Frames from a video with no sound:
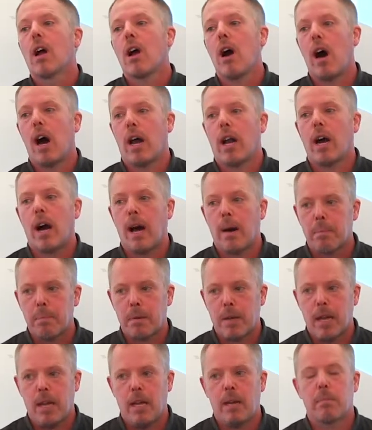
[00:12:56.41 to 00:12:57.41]
caught
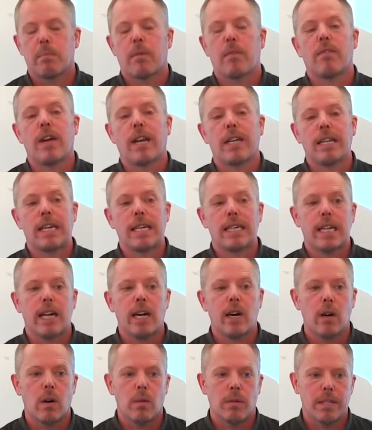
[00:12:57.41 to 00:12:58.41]
up in preventing
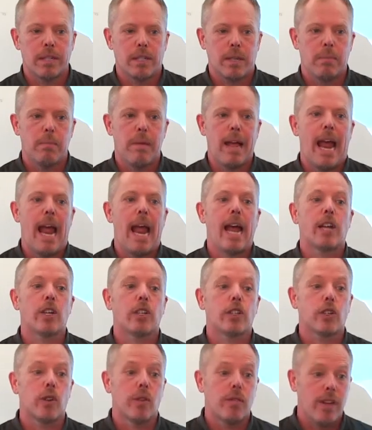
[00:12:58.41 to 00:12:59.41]
terrorism
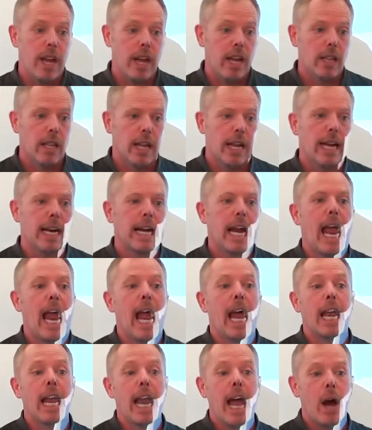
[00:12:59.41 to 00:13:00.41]
and surveilling
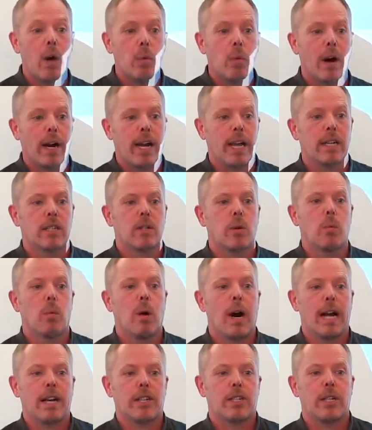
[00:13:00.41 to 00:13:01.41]
and now wanting to
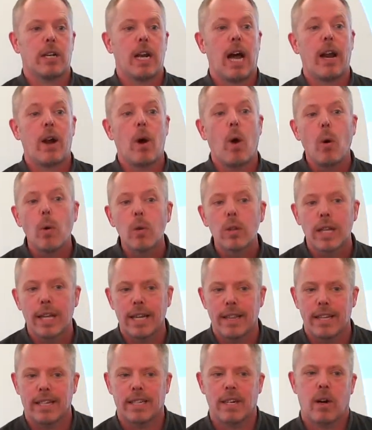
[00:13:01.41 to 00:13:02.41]
watch not
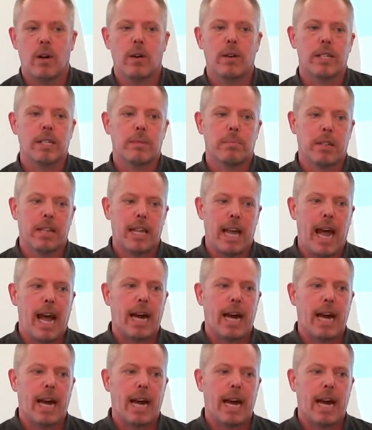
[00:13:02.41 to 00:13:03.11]
only the terrorists but the